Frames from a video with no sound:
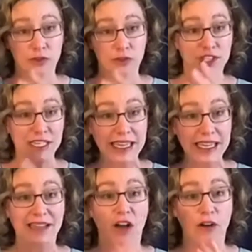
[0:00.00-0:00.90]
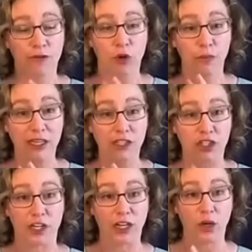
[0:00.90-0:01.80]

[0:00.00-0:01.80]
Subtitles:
to get a full picture and